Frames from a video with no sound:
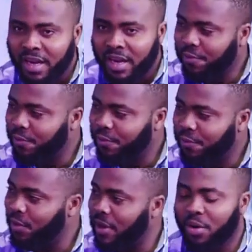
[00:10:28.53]
Daily
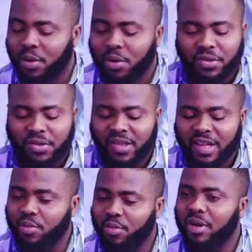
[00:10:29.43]
food and all those things that
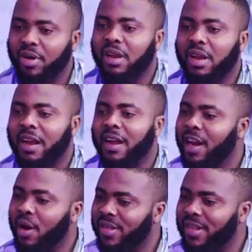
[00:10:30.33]
would, and the
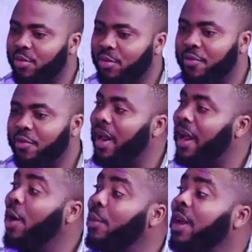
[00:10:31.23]
allowance that would even help